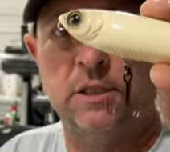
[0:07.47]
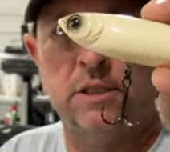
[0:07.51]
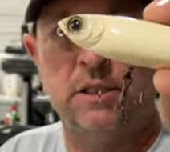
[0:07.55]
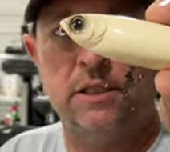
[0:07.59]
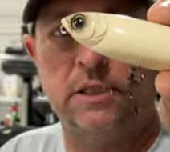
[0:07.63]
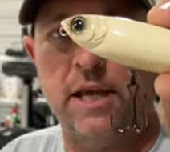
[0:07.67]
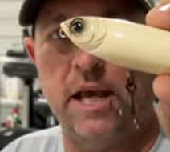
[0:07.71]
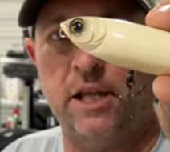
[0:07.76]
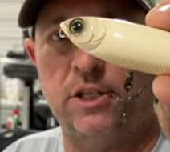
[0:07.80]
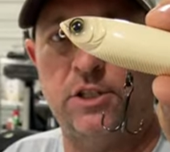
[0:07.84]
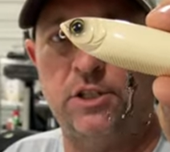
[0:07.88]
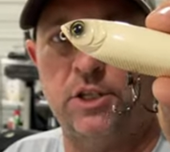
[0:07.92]

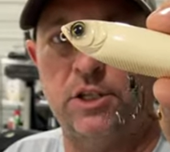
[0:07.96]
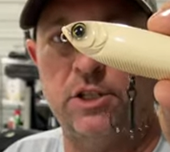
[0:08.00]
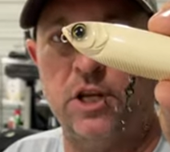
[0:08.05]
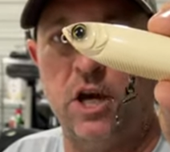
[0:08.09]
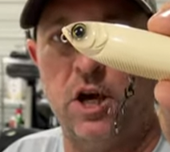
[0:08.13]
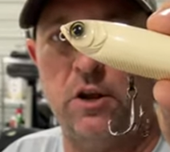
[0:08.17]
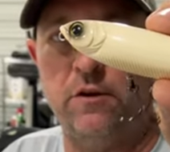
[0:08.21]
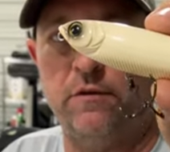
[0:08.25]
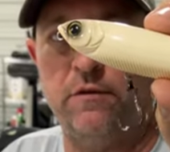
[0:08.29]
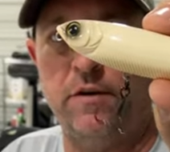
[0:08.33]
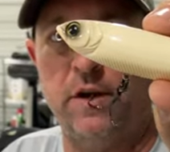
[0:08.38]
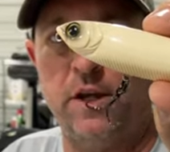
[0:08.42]
Catches a ton
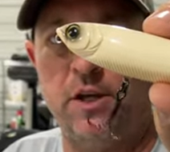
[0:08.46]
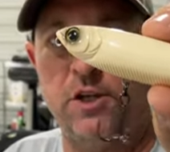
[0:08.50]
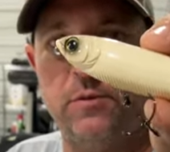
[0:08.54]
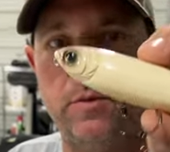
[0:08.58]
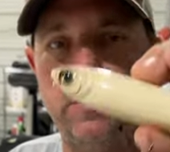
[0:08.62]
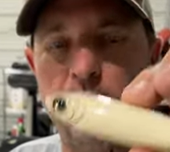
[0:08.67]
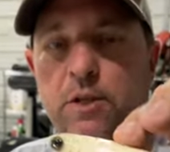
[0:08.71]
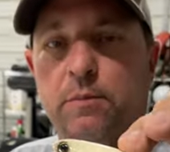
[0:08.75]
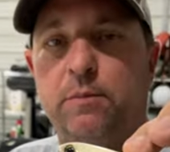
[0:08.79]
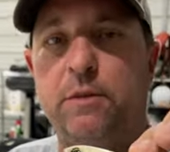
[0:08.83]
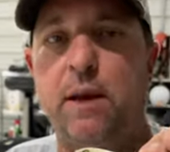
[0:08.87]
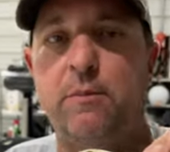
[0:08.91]
of fish. But
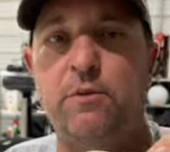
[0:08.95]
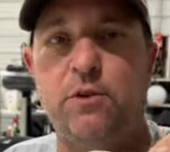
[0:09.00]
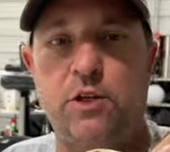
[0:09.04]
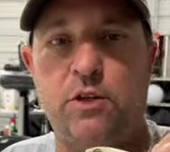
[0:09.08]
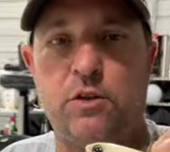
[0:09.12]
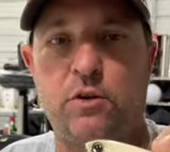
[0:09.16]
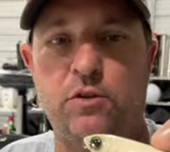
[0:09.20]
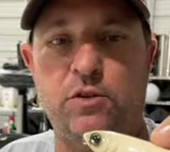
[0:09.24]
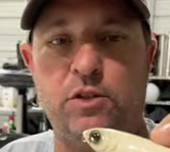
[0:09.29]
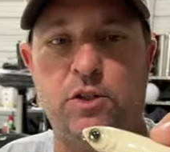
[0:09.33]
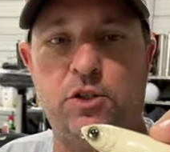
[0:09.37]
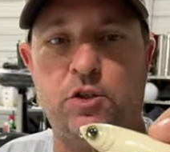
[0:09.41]
sometimes you get
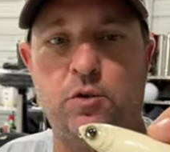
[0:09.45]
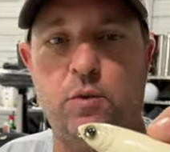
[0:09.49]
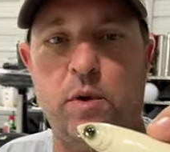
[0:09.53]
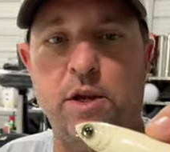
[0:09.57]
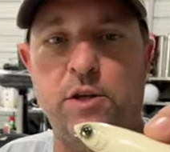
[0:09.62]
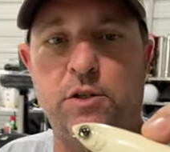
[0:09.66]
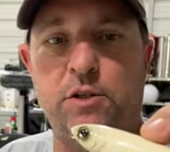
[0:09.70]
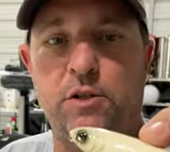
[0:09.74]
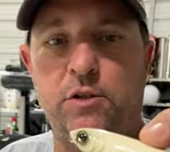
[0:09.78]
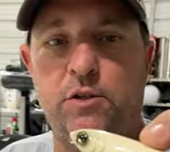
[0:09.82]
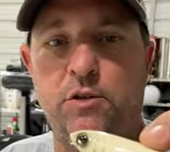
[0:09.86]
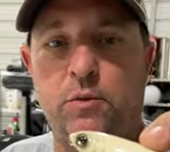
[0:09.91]
those
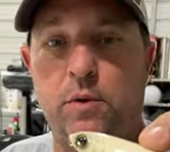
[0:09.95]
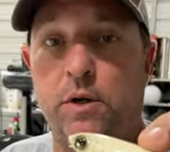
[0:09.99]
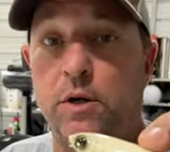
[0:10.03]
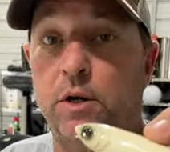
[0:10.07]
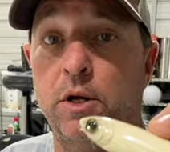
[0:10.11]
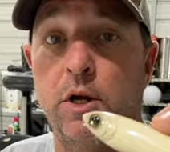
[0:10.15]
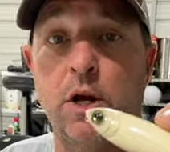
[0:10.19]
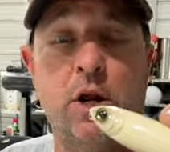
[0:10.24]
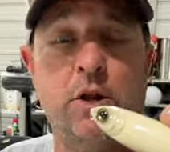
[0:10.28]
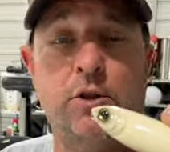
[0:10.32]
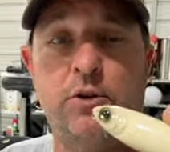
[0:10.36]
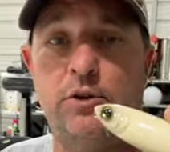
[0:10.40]
situations where
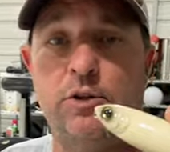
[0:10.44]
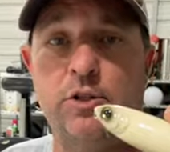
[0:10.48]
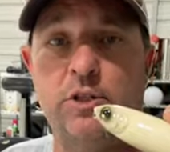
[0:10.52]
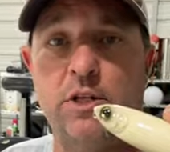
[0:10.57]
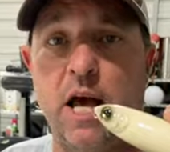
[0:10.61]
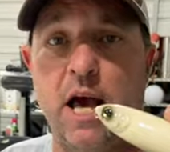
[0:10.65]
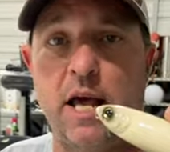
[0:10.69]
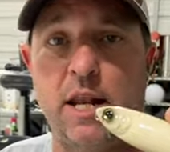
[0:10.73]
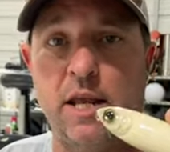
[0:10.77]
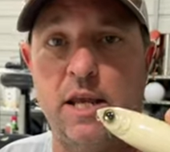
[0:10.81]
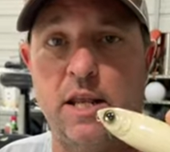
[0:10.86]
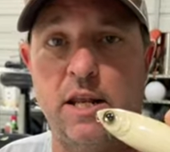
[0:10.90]
they're just
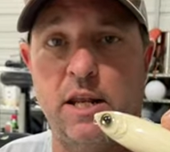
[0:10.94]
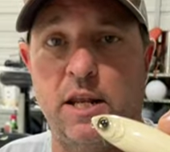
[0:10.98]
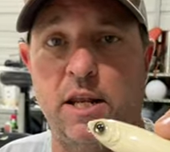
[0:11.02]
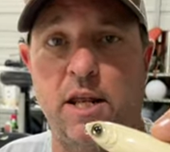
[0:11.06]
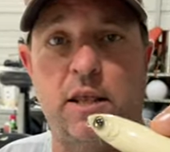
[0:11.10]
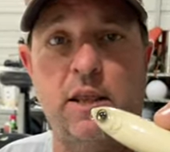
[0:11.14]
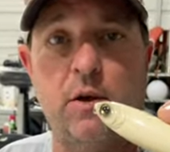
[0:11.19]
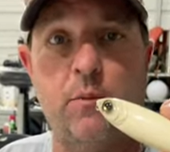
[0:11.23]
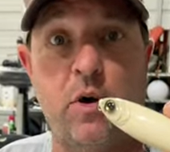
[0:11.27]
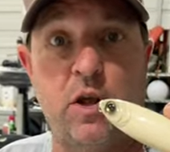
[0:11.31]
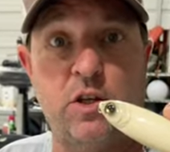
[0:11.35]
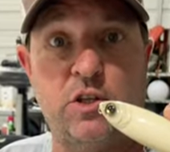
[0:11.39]
not eating it.
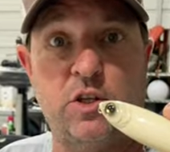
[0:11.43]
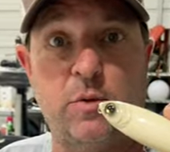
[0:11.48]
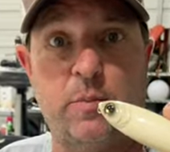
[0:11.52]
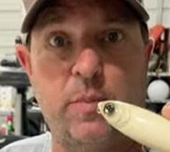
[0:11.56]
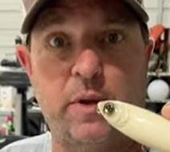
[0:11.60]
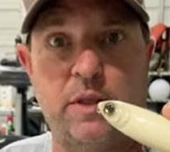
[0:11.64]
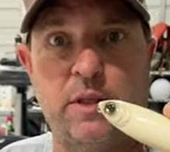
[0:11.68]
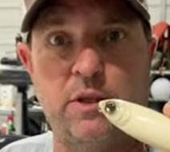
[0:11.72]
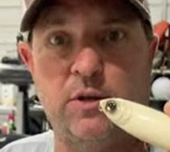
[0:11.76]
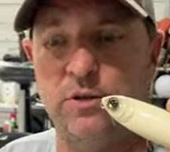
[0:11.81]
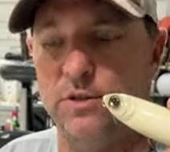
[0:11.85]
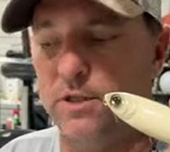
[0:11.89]
They want something
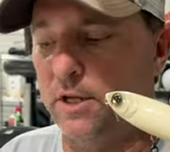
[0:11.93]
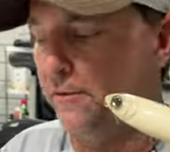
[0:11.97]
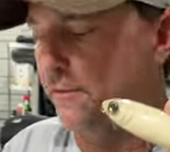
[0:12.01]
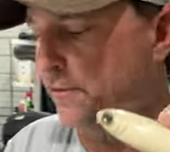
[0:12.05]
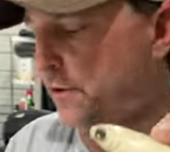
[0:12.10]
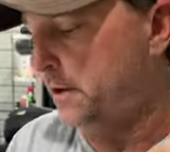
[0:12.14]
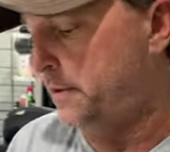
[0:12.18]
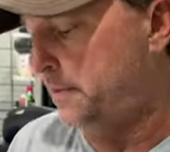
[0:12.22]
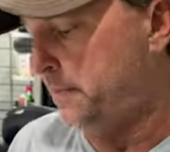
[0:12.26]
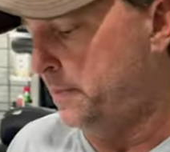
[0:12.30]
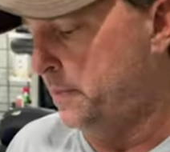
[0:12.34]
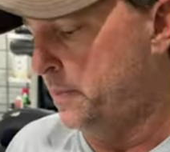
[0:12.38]
a little
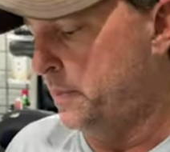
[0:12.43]
different.